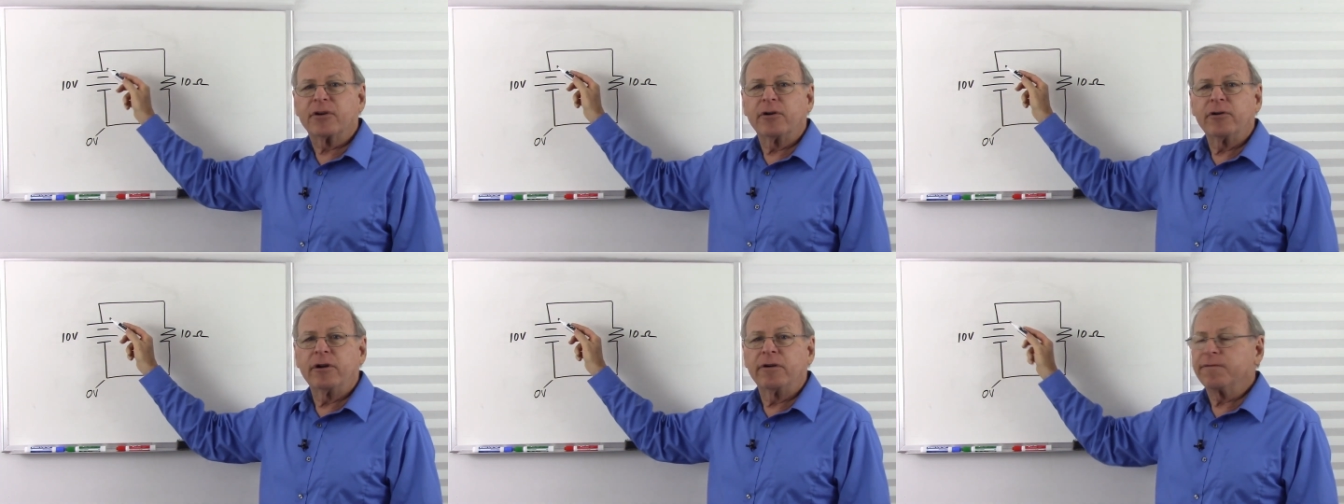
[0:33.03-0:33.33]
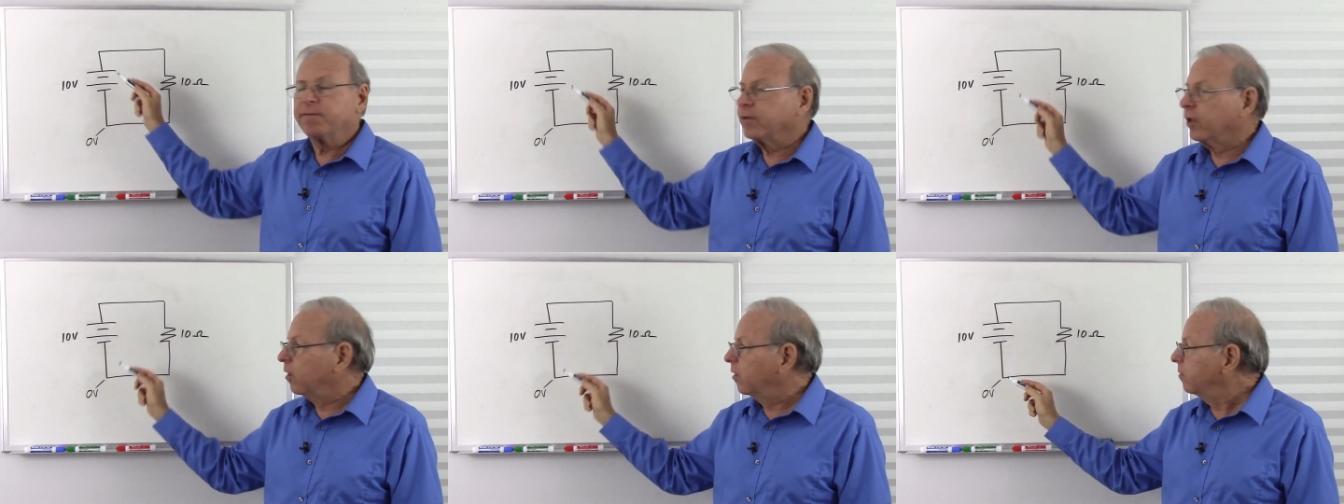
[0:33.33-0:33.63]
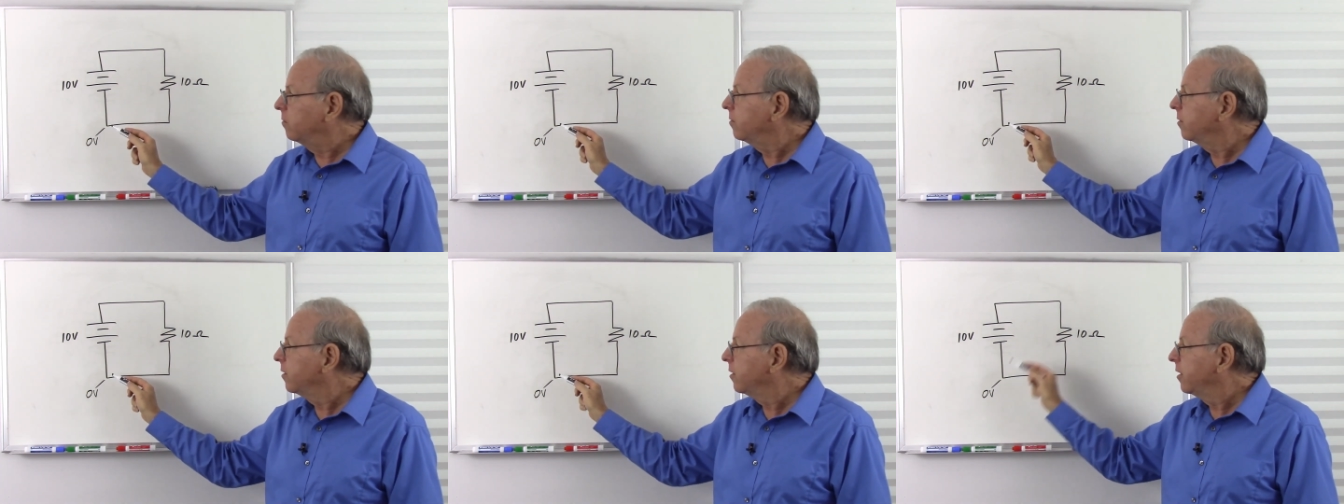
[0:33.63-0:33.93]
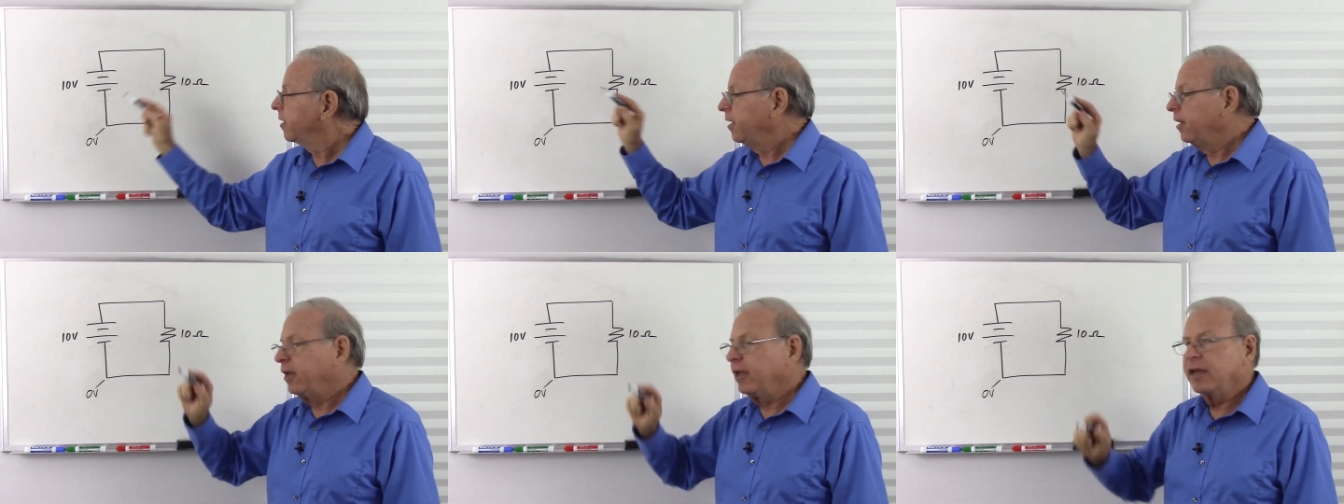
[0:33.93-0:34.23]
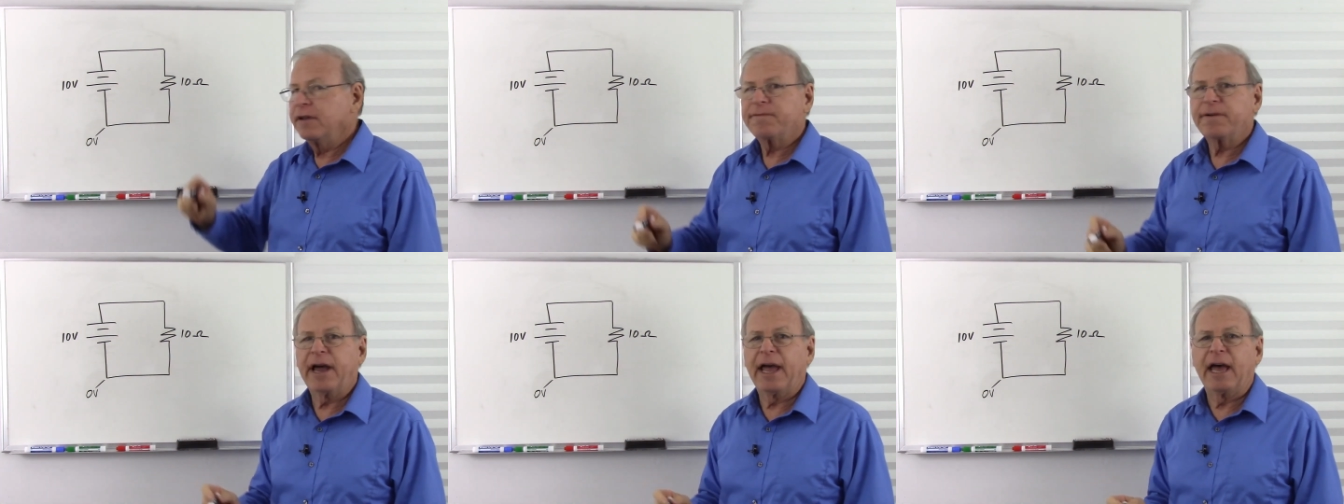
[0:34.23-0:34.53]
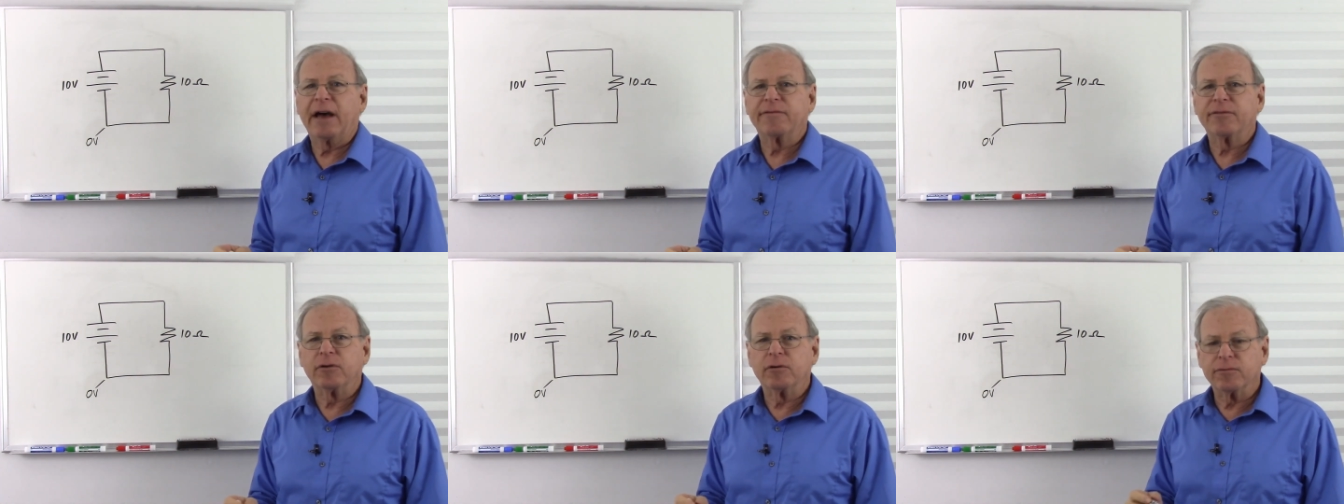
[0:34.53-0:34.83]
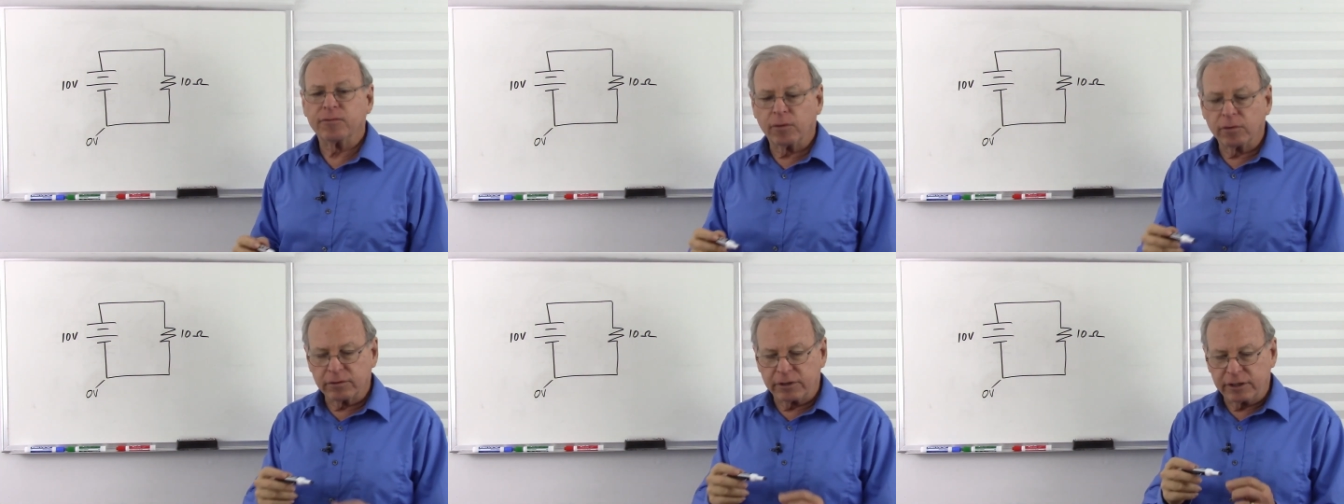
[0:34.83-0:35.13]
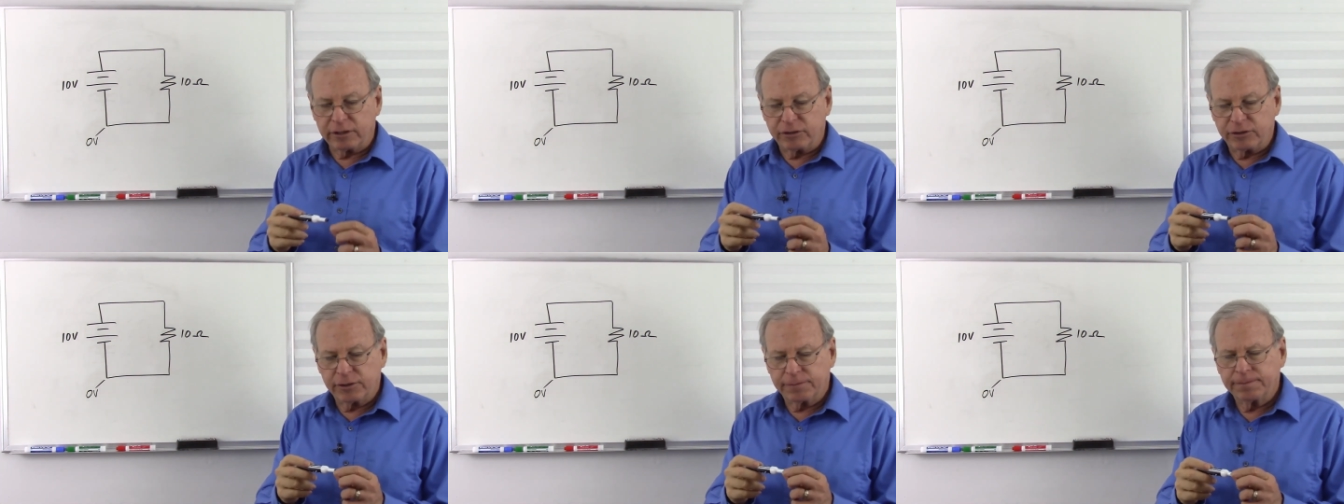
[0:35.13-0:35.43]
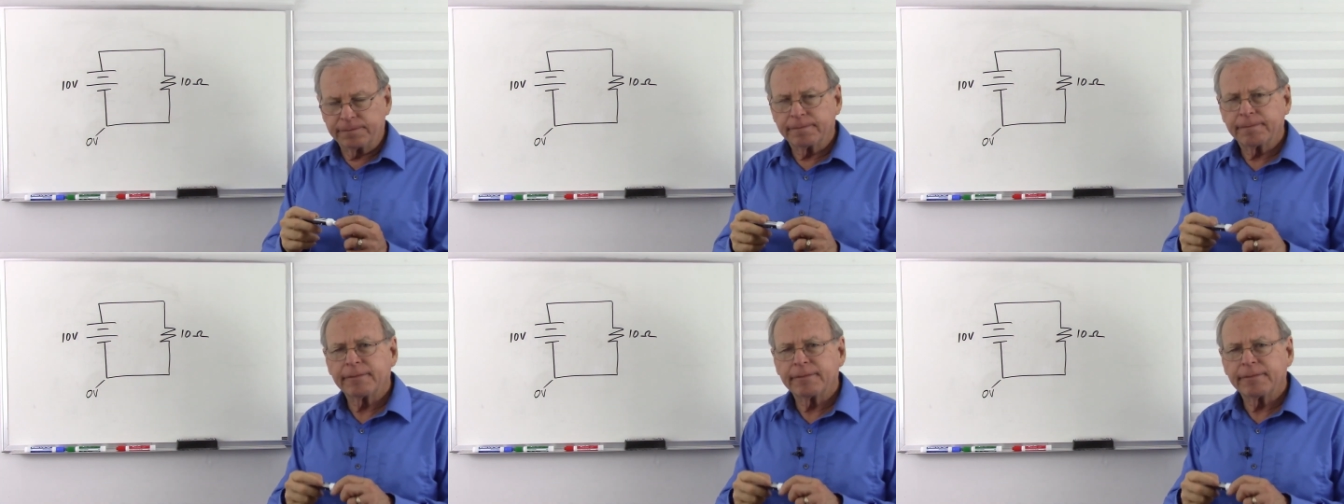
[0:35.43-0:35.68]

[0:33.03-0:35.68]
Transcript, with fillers: current flow if I have no voltage?